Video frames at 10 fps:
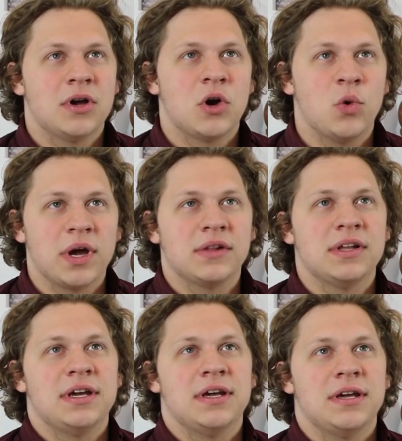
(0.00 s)

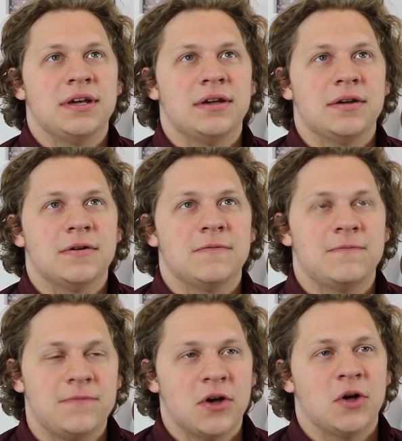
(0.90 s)
quickly
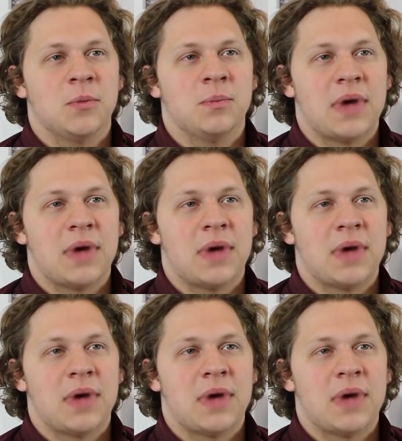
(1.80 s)
film